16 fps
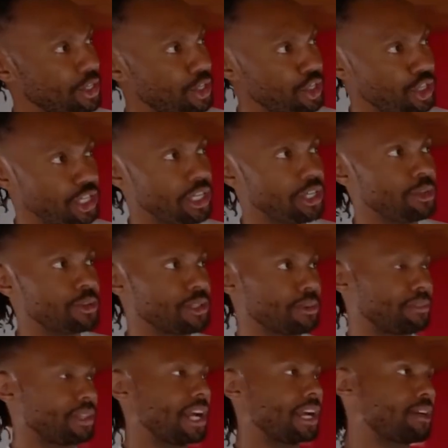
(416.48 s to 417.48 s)
sheet or
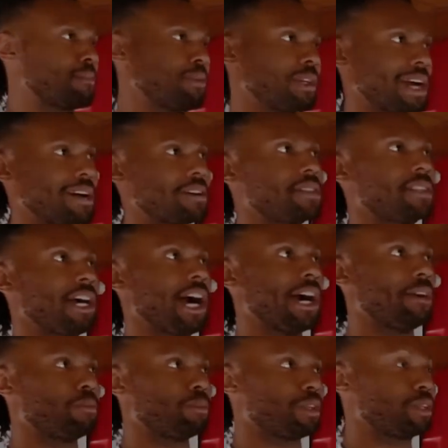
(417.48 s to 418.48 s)
something that I can put
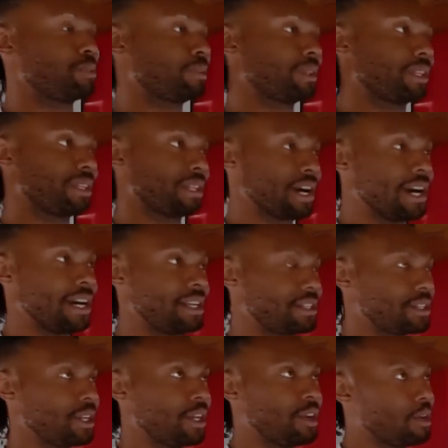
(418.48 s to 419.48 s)
outside, and when it's really
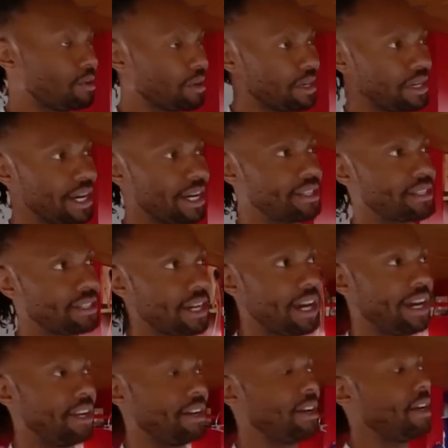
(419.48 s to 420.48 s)
nice, on a nice
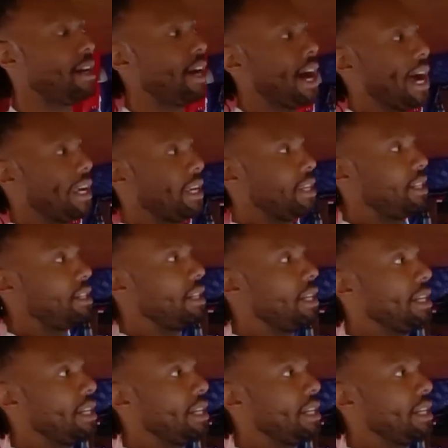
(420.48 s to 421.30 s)
night, I can